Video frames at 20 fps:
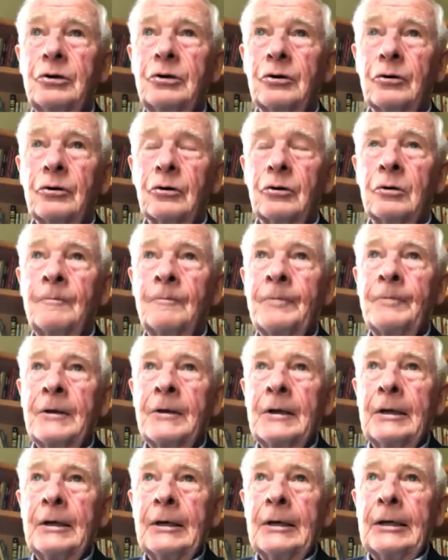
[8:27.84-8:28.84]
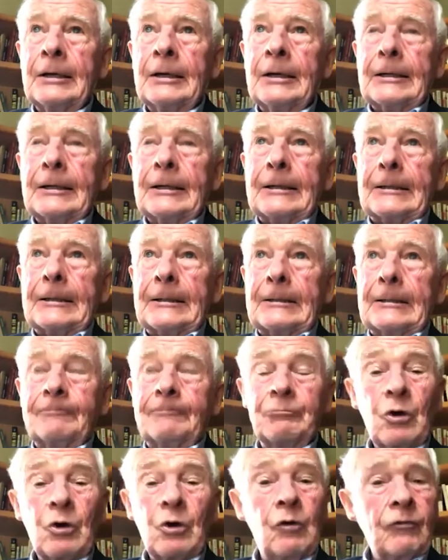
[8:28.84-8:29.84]
Over about $120 million
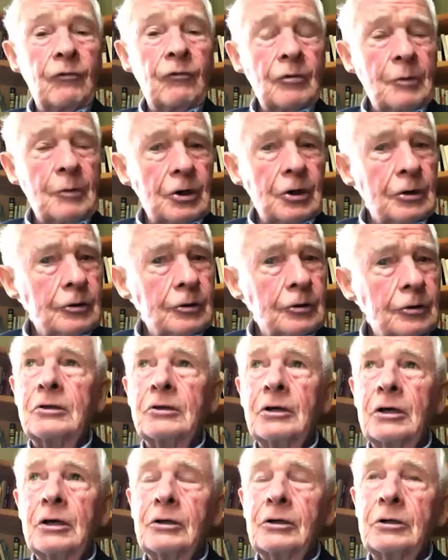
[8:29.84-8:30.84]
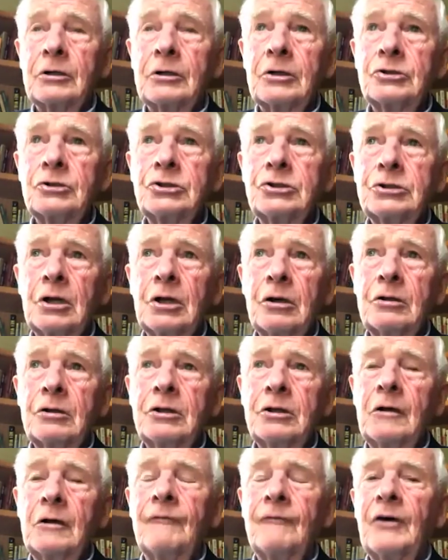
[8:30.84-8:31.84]
invested in that. And I chair the
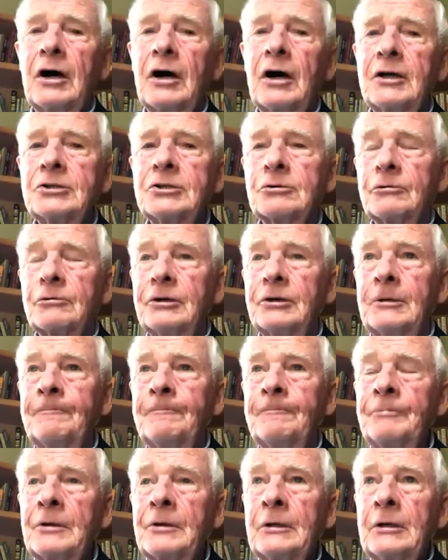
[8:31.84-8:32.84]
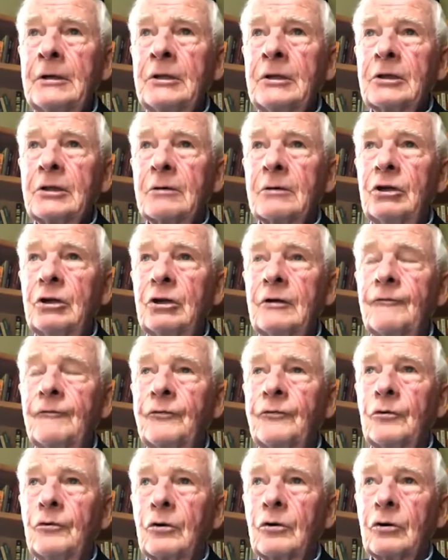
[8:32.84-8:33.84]
advisory committee for the
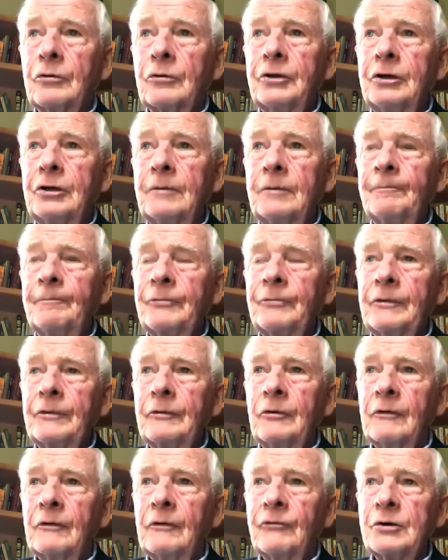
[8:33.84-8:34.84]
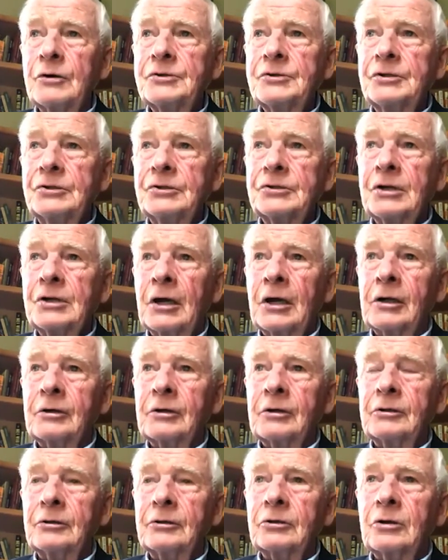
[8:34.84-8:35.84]
Universities Canada and Colleges Canada
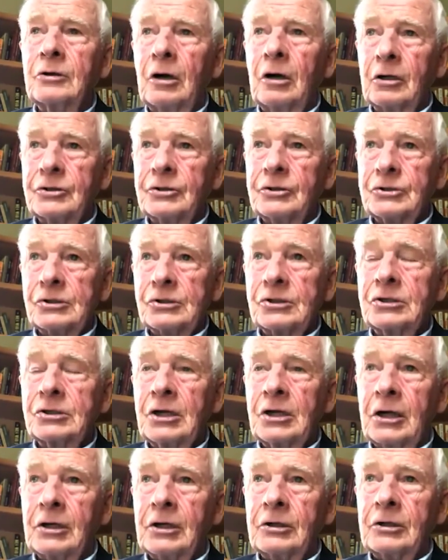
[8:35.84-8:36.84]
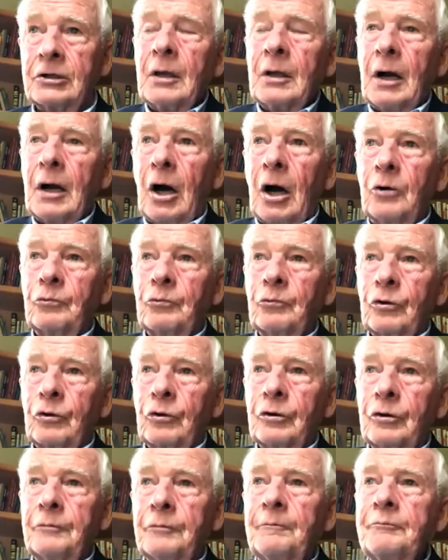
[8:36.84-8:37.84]
on the Outward
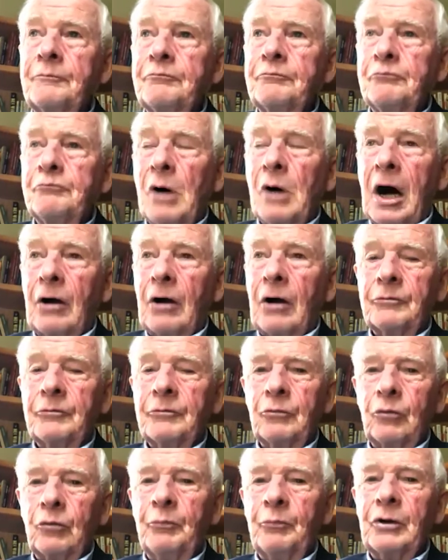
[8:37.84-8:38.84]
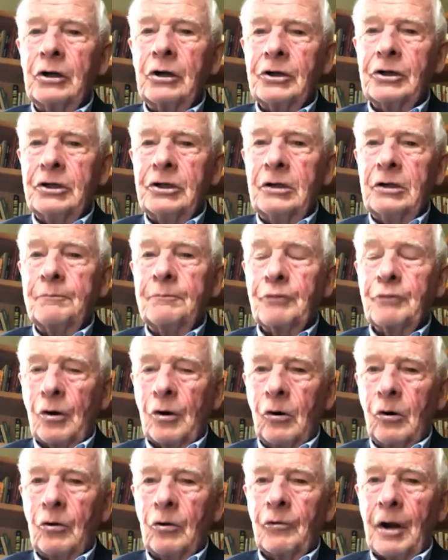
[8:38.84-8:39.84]
Bound Mobility Program that
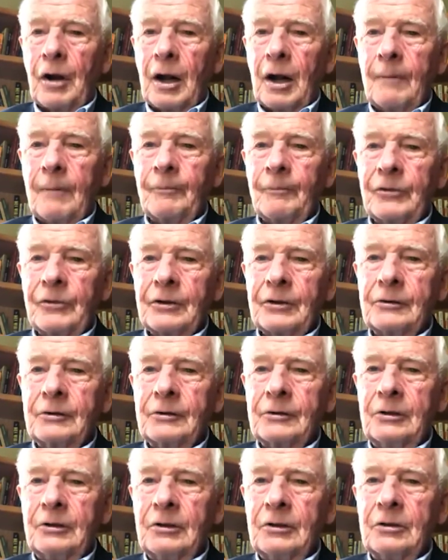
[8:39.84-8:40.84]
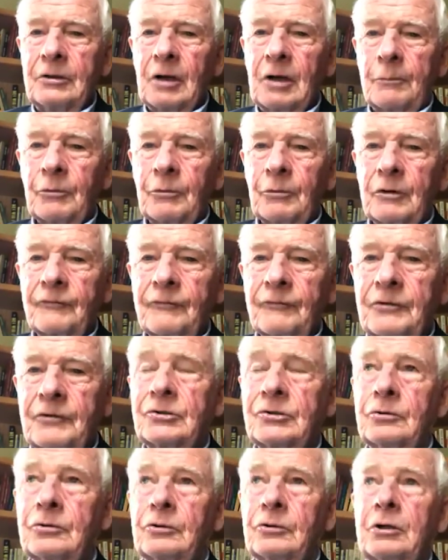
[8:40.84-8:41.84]
the Government of Canada has
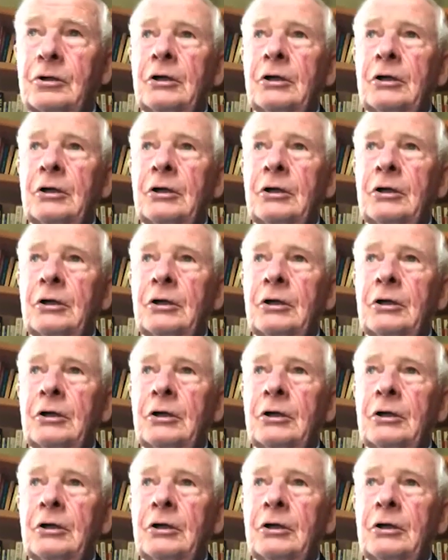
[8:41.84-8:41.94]
instituted.